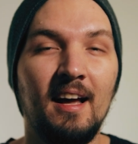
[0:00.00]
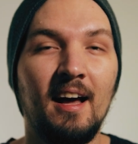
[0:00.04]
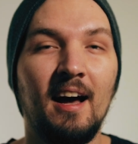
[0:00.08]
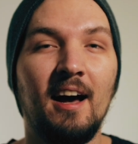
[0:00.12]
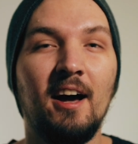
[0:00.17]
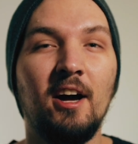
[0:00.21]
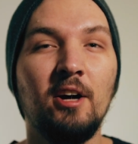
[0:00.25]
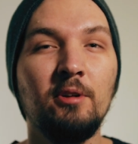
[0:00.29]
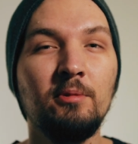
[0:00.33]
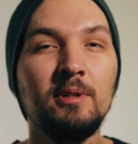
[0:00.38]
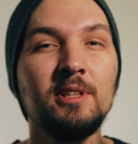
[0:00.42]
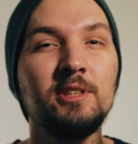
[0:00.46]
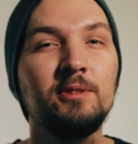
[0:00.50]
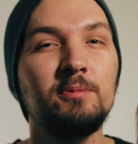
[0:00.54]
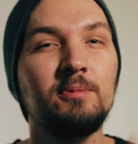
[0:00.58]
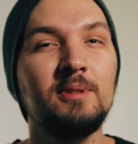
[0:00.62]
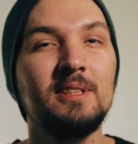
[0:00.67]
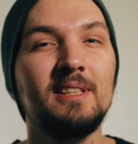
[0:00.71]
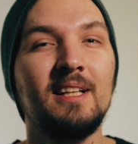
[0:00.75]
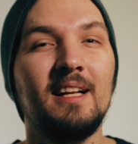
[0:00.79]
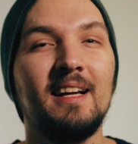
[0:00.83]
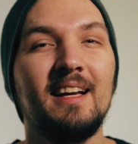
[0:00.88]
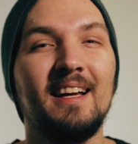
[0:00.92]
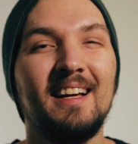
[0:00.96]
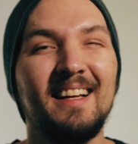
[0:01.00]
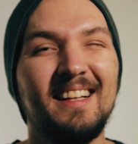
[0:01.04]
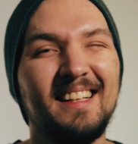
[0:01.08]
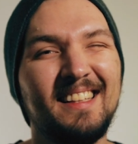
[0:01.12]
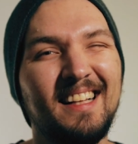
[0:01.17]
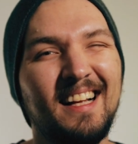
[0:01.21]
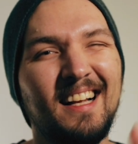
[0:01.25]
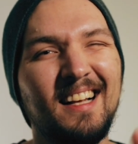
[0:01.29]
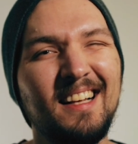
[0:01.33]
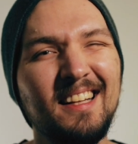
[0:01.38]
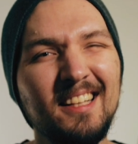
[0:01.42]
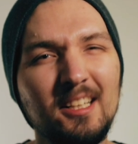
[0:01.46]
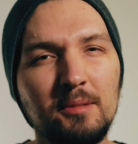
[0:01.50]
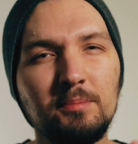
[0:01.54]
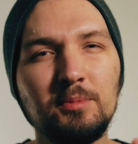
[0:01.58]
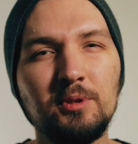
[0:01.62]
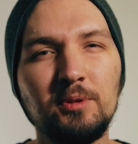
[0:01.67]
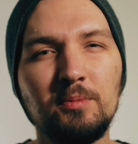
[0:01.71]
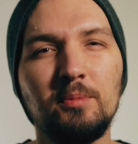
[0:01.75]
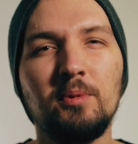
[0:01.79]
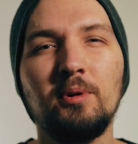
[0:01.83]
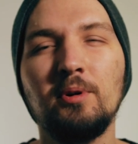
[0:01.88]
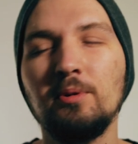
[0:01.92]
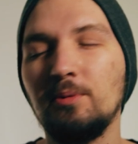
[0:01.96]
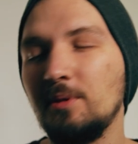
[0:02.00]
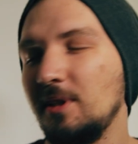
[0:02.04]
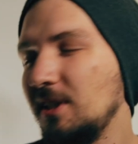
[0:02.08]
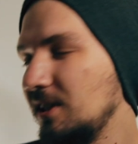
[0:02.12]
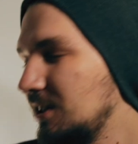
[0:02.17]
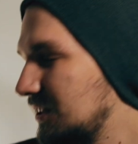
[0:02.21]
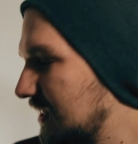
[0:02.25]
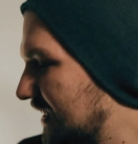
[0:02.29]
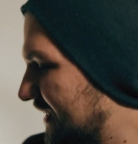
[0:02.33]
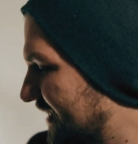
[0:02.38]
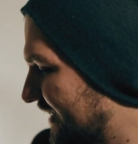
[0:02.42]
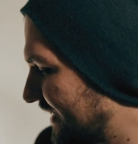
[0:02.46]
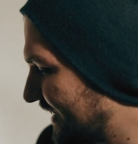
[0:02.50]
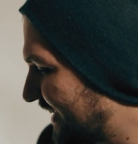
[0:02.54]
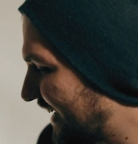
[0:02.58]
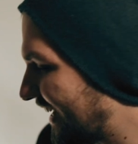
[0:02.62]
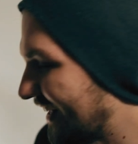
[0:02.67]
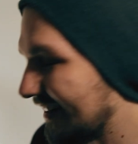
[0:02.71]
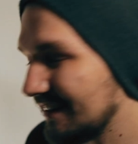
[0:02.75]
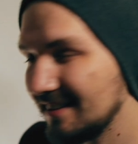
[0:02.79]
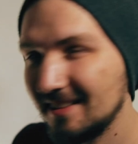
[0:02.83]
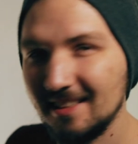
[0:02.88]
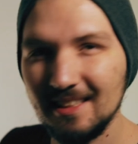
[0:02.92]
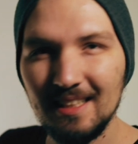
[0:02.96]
I always wish like I had a little bit more reach than the Canon